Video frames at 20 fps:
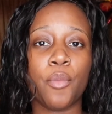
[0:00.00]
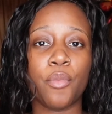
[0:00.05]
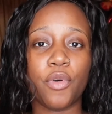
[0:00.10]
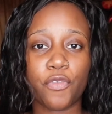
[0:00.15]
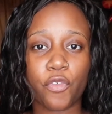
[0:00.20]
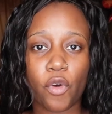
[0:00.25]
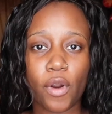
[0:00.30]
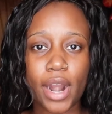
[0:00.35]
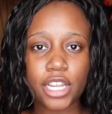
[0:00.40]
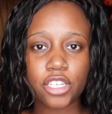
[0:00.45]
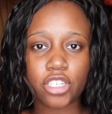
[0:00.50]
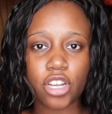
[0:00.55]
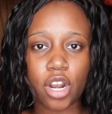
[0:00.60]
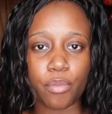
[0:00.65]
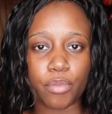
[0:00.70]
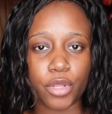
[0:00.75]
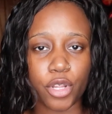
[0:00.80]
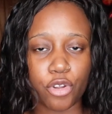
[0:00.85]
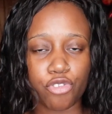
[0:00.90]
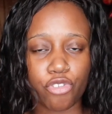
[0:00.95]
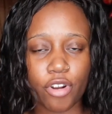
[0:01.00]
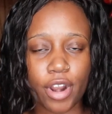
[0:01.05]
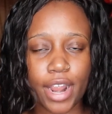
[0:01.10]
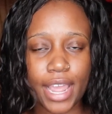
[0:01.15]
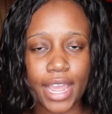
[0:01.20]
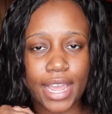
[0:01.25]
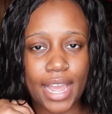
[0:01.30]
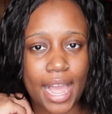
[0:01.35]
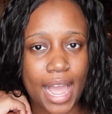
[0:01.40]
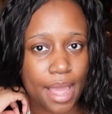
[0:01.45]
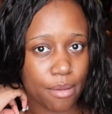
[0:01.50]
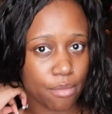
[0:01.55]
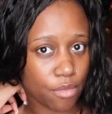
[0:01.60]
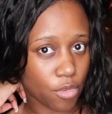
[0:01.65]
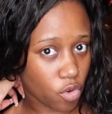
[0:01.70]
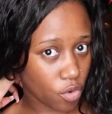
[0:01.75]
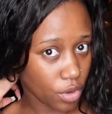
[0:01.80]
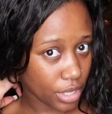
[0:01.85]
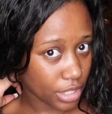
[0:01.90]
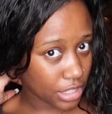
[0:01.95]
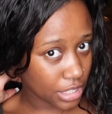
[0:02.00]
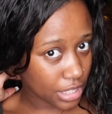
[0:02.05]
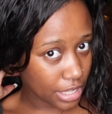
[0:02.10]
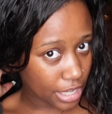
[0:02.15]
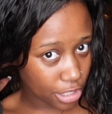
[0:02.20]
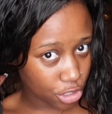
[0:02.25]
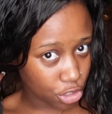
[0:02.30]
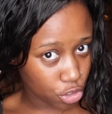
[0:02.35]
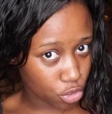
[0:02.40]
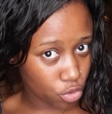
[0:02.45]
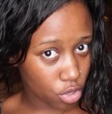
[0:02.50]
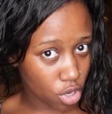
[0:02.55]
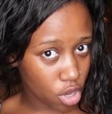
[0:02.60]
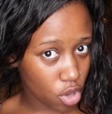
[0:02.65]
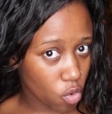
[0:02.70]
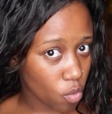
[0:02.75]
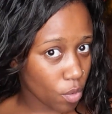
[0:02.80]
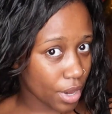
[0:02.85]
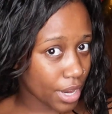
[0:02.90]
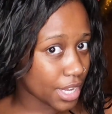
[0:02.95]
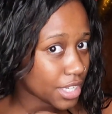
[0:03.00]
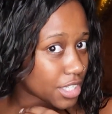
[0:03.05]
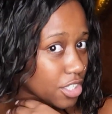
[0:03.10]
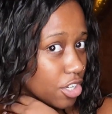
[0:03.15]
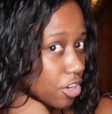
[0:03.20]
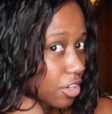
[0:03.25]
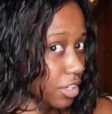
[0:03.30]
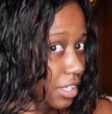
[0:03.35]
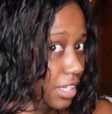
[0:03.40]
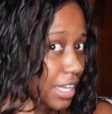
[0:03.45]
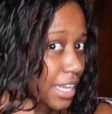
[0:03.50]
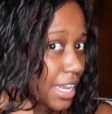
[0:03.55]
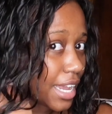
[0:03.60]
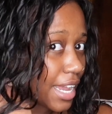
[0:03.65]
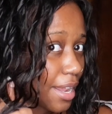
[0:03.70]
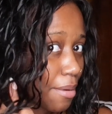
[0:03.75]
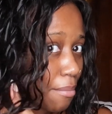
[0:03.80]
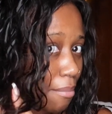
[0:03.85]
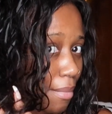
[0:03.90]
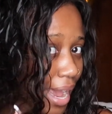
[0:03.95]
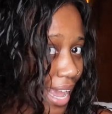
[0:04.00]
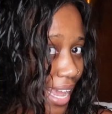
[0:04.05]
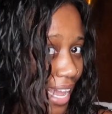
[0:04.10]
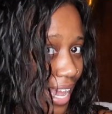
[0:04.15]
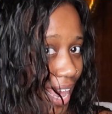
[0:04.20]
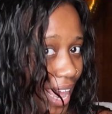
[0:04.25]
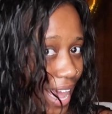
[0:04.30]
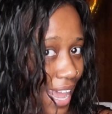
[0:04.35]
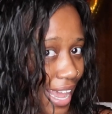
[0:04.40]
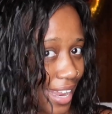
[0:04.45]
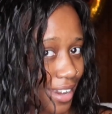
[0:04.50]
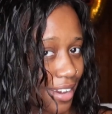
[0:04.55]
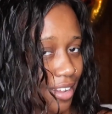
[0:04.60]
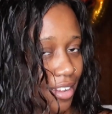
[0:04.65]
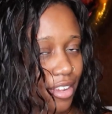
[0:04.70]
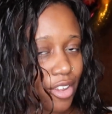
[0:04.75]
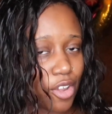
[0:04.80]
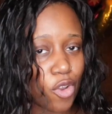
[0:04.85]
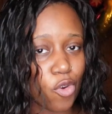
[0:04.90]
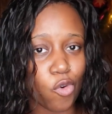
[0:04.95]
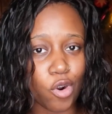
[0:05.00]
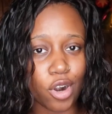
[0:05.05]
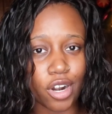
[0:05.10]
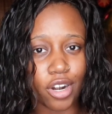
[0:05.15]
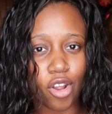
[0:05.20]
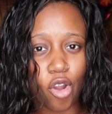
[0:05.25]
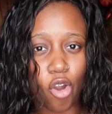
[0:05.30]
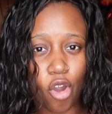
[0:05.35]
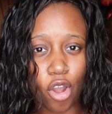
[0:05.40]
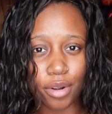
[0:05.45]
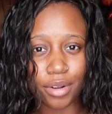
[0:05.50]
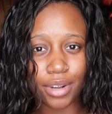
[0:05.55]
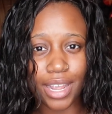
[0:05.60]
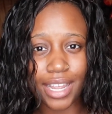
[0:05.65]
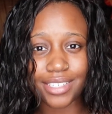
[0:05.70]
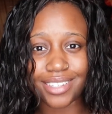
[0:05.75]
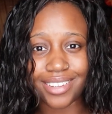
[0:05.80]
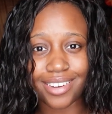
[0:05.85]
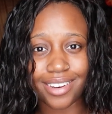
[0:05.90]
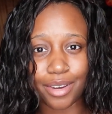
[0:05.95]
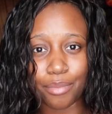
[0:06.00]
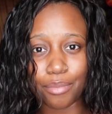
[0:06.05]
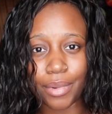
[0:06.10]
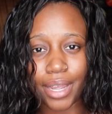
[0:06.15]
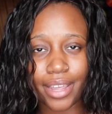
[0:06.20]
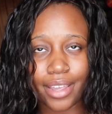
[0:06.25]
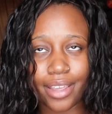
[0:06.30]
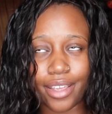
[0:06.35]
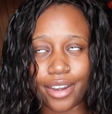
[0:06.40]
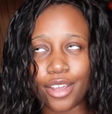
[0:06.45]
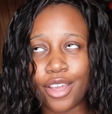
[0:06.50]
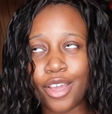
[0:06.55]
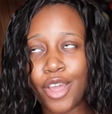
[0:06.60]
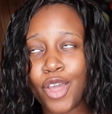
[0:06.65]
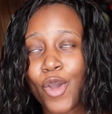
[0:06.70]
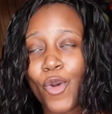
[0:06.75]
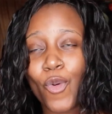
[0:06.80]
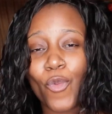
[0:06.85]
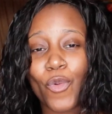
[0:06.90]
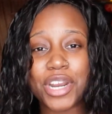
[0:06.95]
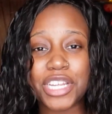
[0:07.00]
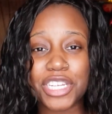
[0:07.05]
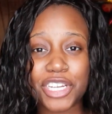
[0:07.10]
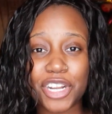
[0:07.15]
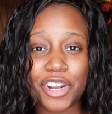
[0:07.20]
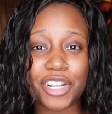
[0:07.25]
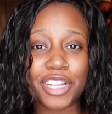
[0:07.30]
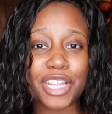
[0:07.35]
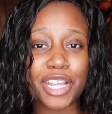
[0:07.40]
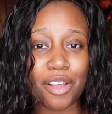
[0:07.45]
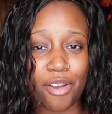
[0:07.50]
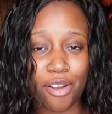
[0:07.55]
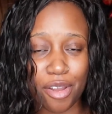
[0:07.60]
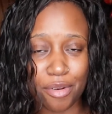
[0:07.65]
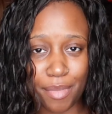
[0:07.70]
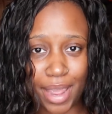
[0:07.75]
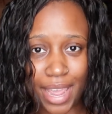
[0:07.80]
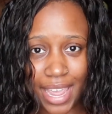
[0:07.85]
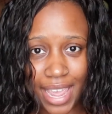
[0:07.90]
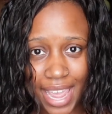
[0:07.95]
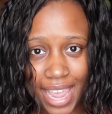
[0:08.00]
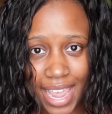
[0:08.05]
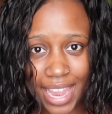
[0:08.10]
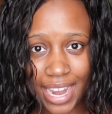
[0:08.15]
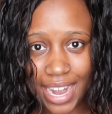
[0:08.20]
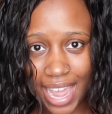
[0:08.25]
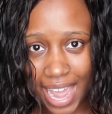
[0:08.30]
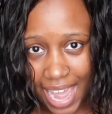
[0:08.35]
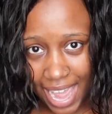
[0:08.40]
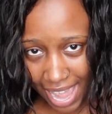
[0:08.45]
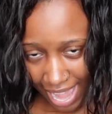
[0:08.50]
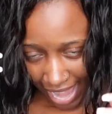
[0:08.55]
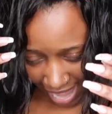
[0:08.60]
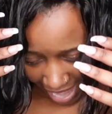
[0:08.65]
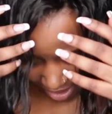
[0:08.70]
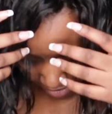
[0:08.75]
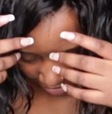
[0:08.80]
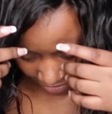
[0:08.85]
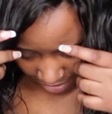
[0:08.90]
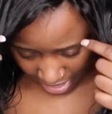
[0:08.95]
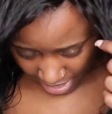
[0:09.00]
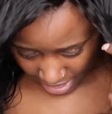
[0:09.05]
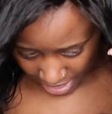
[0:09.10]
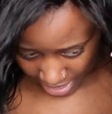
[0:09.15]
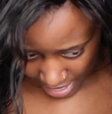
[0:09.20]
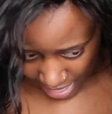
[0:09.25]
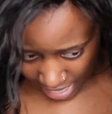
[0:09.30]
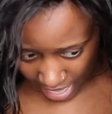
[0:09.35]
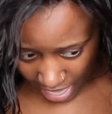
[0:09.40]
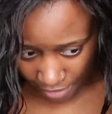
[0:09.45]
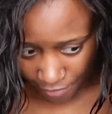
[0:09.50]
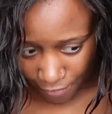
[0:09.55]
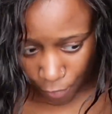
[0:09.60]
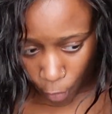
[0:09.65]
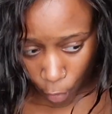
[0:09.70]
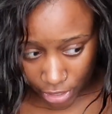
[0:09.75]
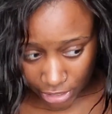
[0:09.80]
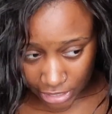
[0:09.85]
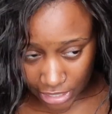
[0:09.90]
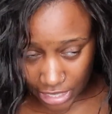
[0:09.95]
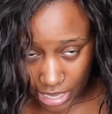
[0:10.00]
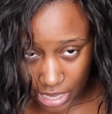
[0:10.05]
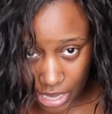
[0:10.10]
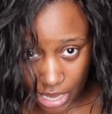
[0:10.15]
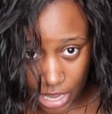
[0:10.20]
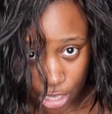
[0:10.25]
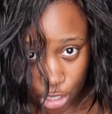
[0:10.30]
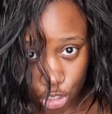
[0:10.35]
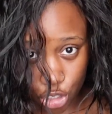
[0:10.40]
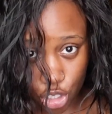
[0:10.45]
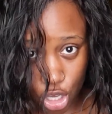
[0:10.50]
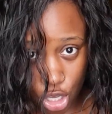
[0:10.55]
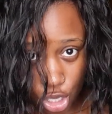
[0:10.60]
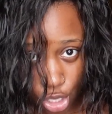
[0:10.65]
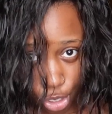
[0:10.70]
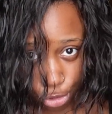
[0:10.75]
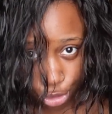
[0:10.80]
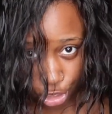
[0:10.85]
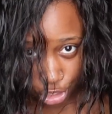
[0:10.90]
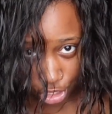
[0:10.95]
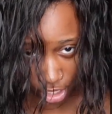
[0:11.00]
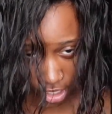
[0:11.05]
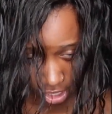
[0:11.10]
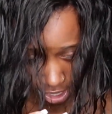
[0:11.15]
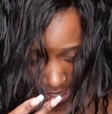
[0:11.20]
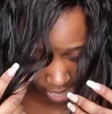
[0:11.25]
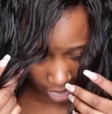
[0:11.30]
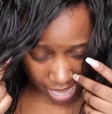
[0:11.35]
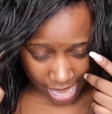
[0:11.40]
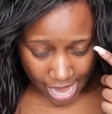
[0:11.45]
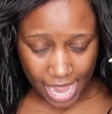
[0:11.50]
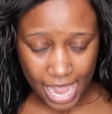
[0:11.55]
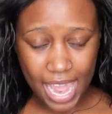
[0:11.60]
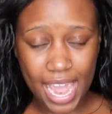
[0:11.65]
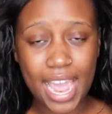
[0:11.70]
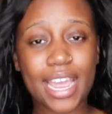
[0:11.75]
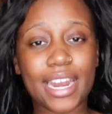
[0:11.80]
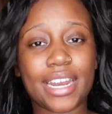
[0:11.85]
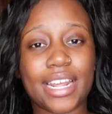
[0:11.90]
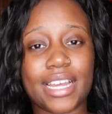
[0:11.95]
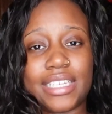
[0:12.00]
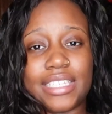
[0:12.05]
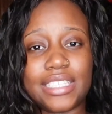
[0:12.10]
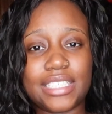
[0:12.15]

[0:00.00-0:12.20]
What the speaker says: Before I start blow drying, I'm going to let you know what is currently in my head, or on, I said in my head, what is currently on my head. I have in a 14-inch closure and a